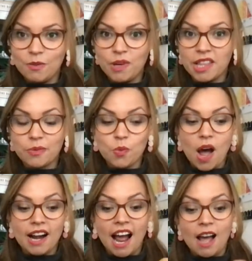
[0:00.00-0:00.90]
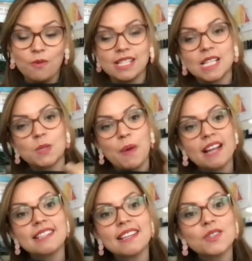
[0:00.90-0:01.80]
with what I was
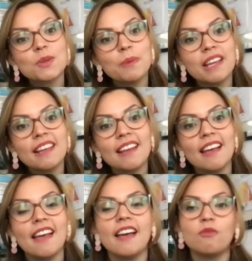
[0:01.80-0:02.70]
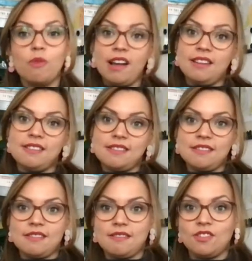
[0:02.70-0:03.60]
expecting it to be and what is
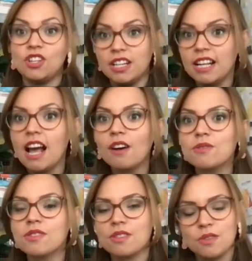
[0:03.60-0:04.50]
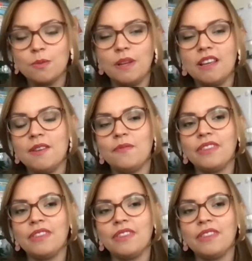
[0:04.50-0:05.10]
turning out to be.